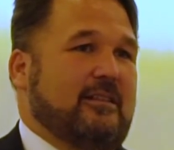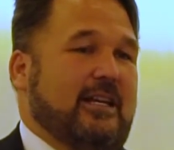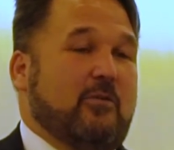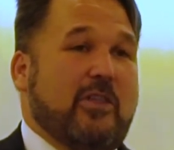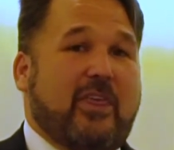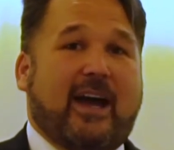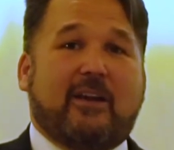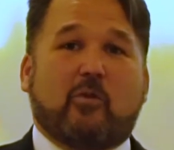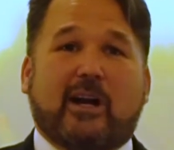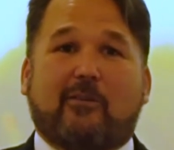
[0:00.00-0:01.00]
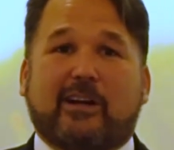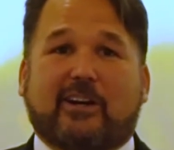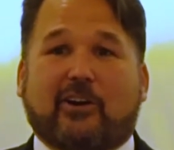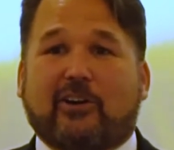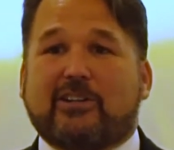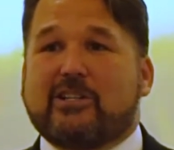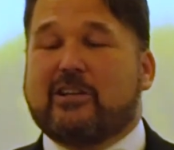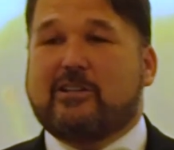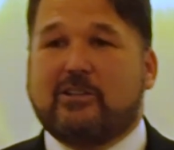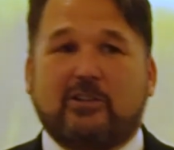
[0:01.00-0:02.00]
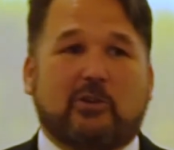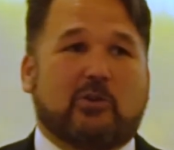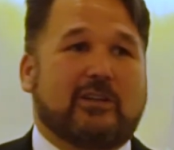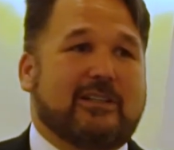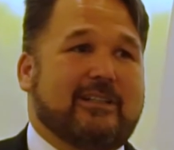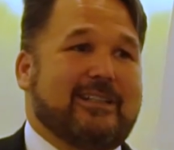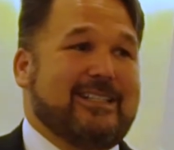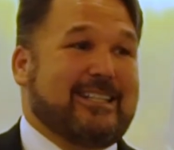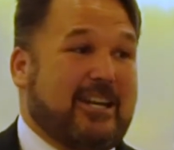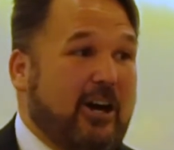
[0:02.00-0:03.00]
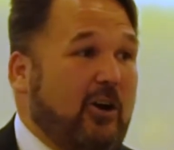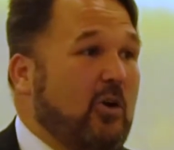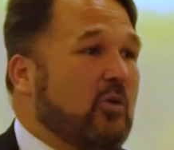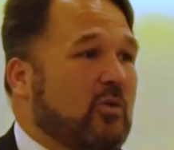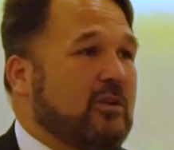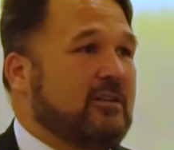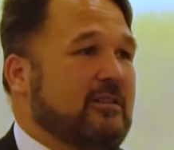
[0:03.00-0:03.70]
And with that, what I would encourage you to do is go.